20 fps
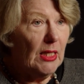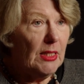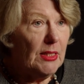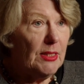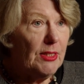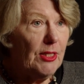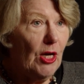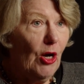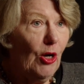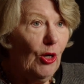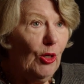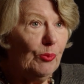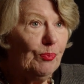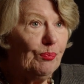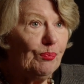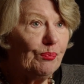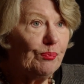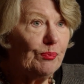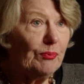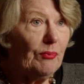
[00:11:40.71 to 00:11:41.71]
So
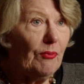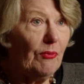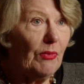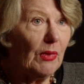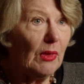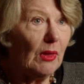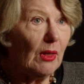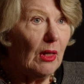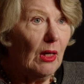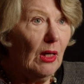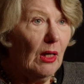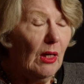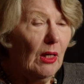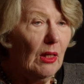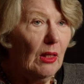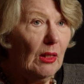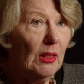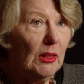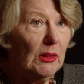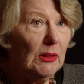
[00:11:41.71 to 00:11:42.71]

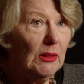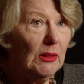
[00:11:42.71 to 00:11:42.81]
uh,